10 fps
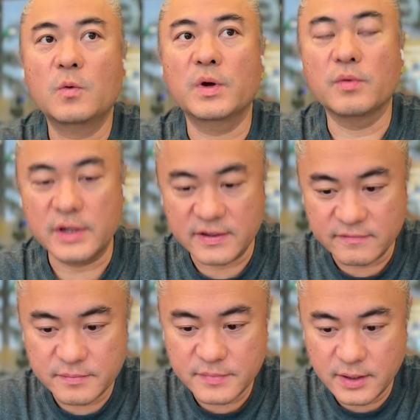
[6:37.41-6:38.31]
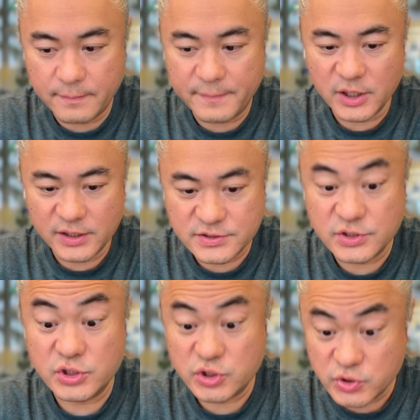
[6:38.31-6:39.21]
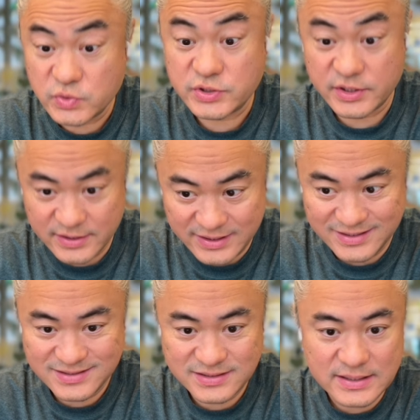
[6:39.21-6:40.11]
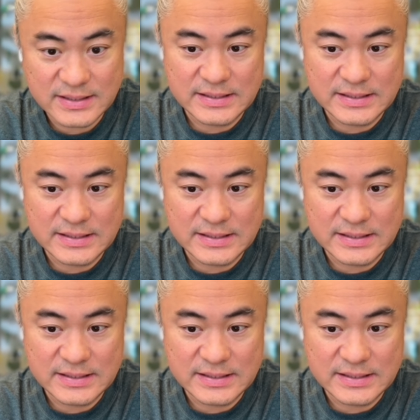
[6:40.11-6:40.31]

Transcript: we will give them ability to do certain things.